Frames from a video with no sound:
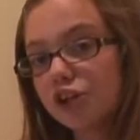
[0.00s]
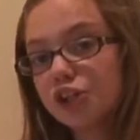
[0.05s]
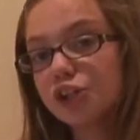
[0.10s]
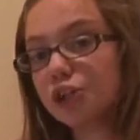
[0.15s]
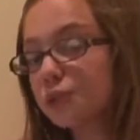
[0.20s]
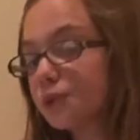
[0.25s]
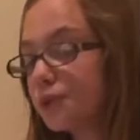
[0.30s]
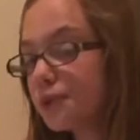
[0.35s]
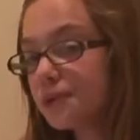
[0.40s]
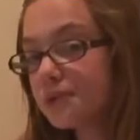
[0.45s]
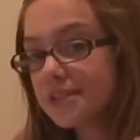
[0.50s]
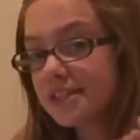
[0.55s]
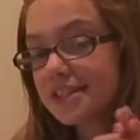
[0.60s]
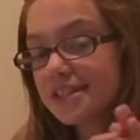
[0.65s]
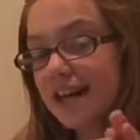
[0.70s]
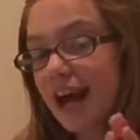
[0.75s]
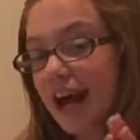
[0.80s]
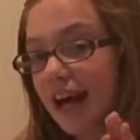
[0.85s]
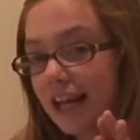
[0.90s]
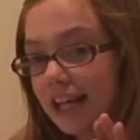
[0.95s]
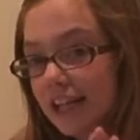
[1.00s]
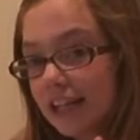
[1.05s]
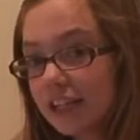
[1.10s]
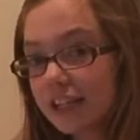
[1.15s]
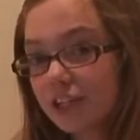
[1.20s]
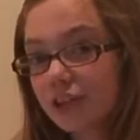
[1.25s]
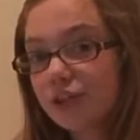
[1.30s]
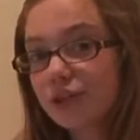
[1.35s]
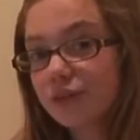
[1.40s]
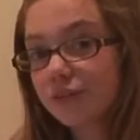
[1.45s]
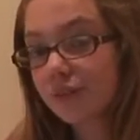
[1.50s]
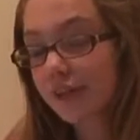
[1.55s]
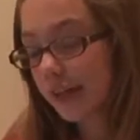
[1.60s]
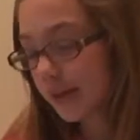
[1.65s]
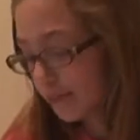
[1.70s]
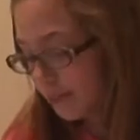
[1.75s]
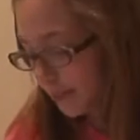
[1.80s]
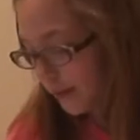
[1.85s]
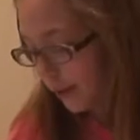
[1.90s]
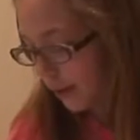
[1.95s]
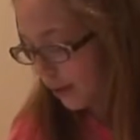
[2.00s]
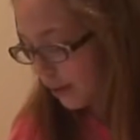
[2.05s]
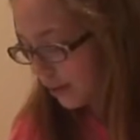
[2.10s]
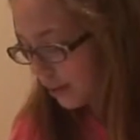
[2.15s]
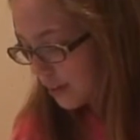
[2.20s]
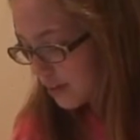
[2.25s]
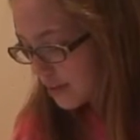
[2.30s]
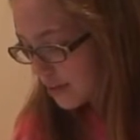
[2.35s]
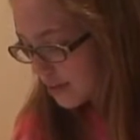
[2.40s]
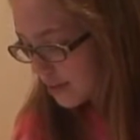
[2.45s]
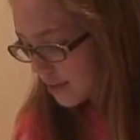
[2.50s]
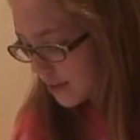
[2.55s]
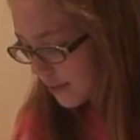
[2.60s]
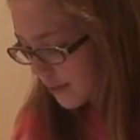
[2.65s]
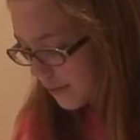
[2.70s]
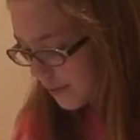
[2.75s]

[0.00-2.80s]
You do see tiny little green balls.